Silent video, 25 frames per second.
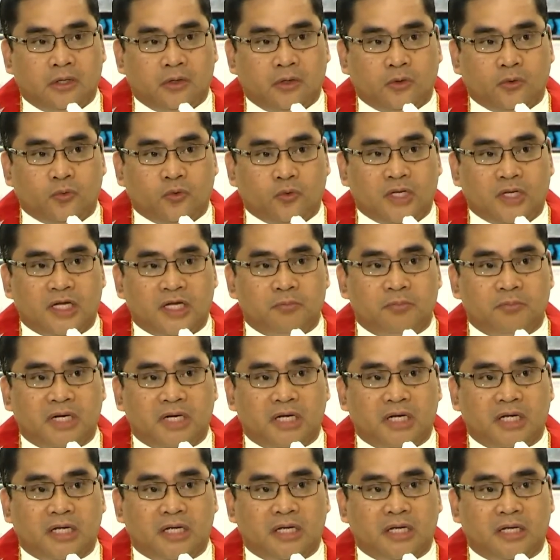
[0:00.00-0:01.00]
Walang
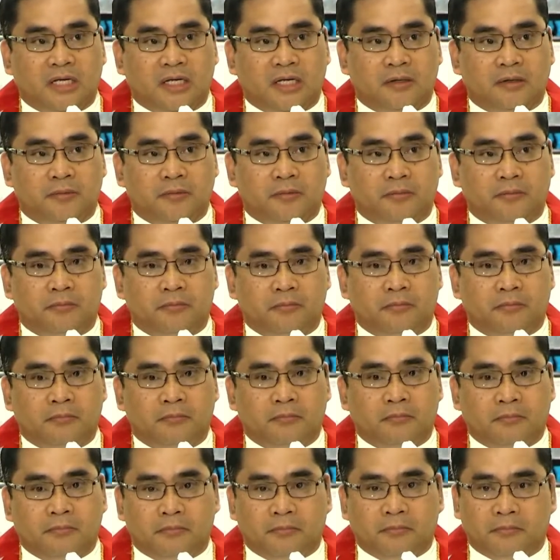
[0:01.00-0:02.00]
mga
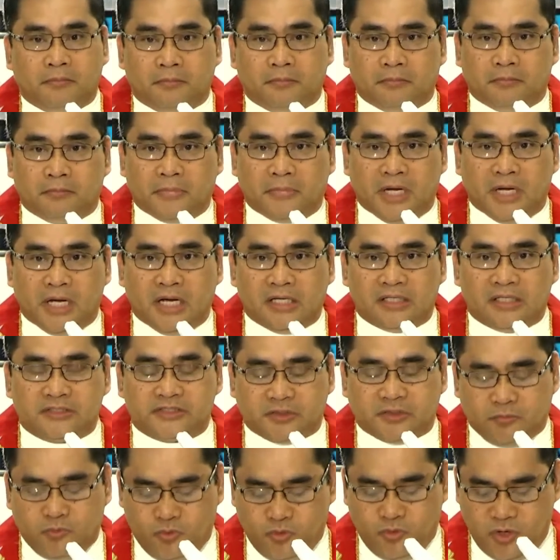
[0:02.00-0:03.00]
mahal sa
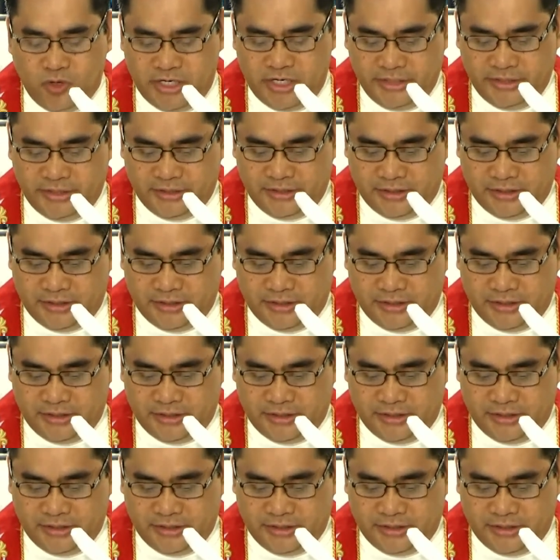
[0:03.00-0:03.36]
buhay